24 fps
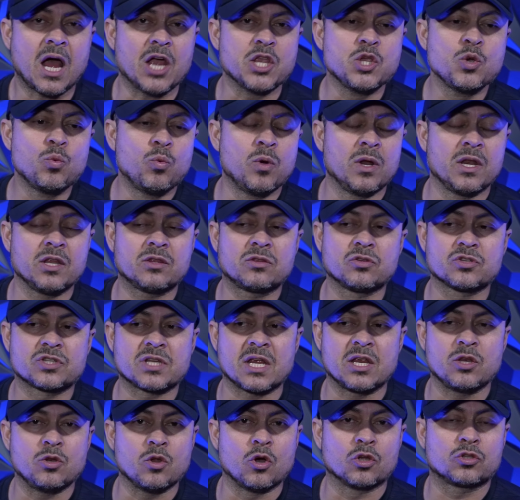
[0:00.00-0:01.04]
are you willing to
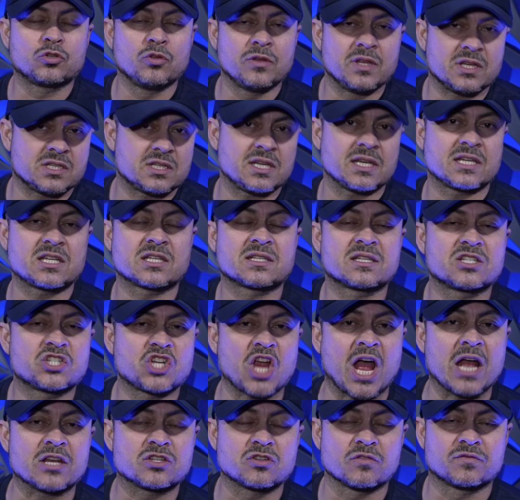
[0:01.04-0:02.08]
say no to the 6
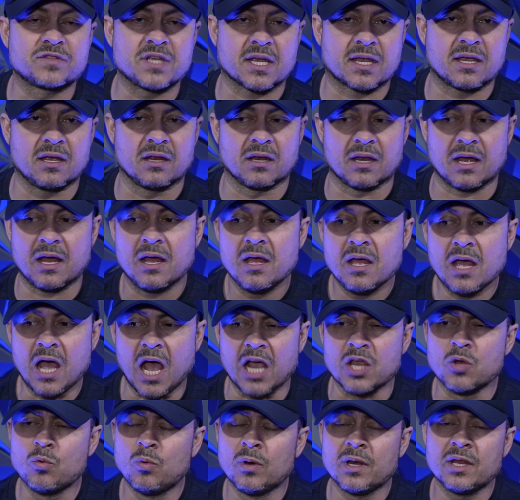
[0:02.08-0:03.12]
shots of tequila? Are
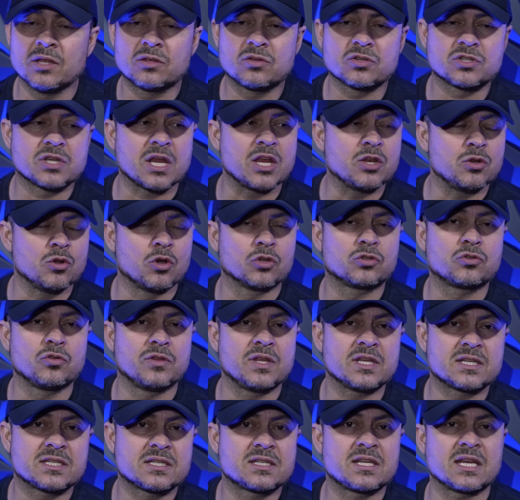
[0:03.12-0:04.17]
you willing to say no to
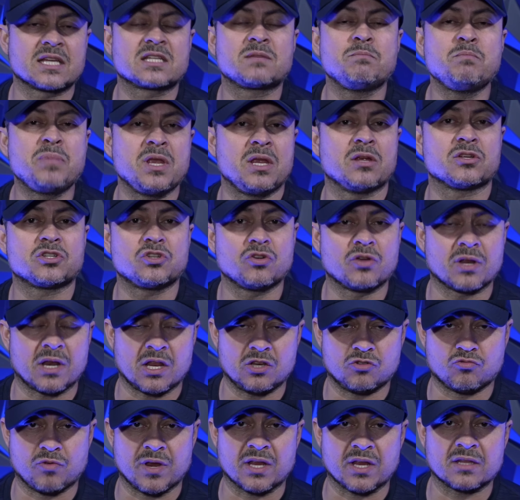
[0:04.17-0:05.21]
the 6 beers you're gonna
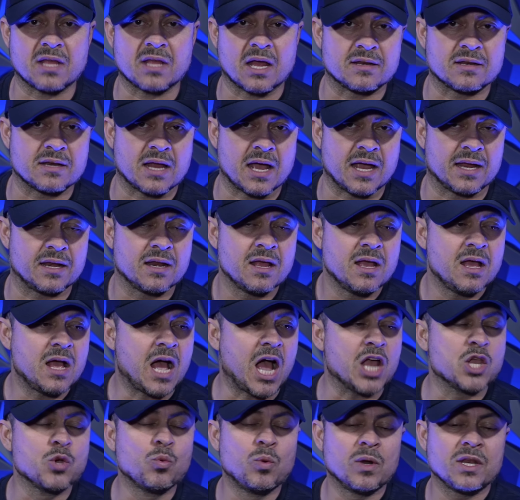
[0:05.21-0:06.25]
drink that night?
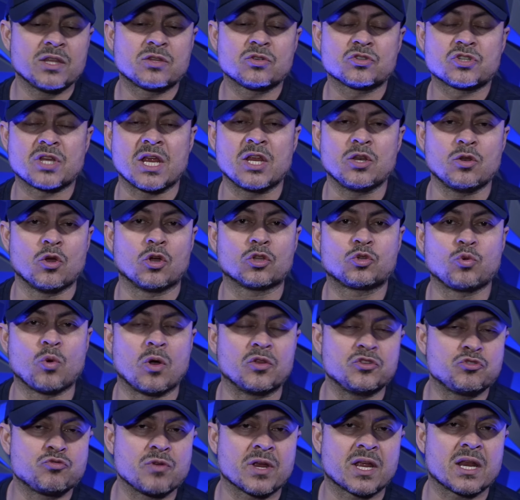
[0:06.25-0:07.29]
Are you willing to say no to
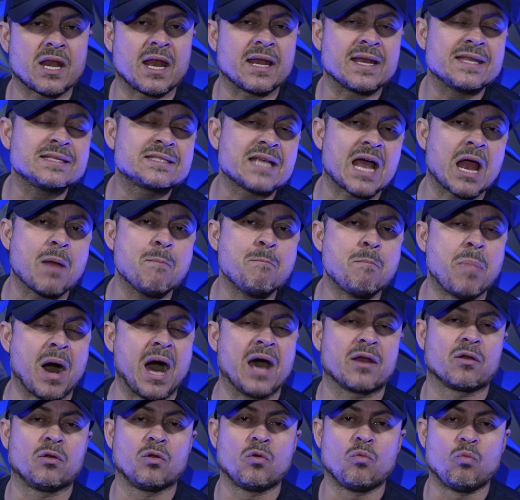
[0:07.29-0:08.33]
drinking an entire
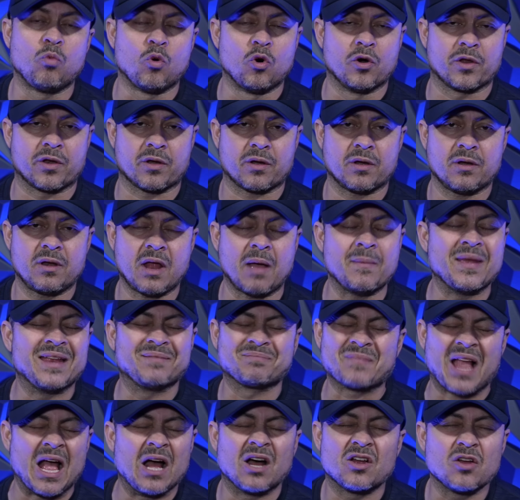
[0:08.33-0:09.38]
bottle of water?
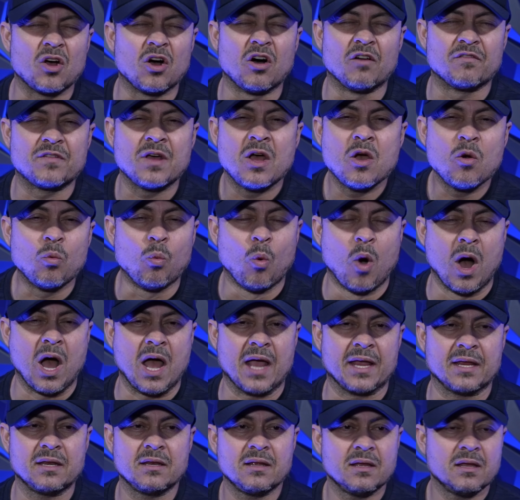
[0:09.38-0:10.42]
Of
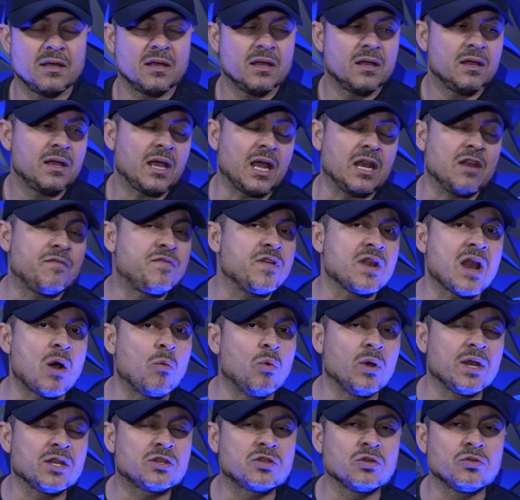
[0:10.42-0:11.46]
wine. And if you're not
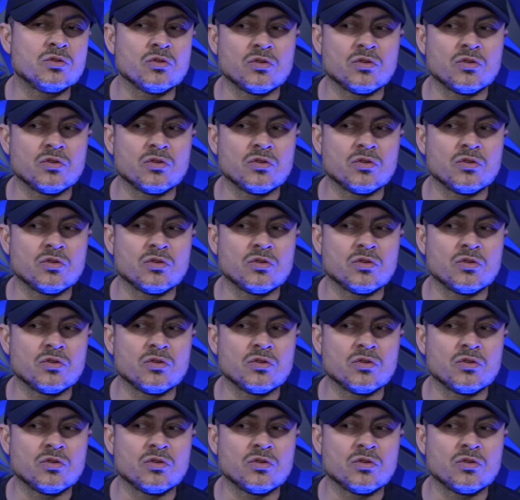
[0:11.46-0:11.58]
willing to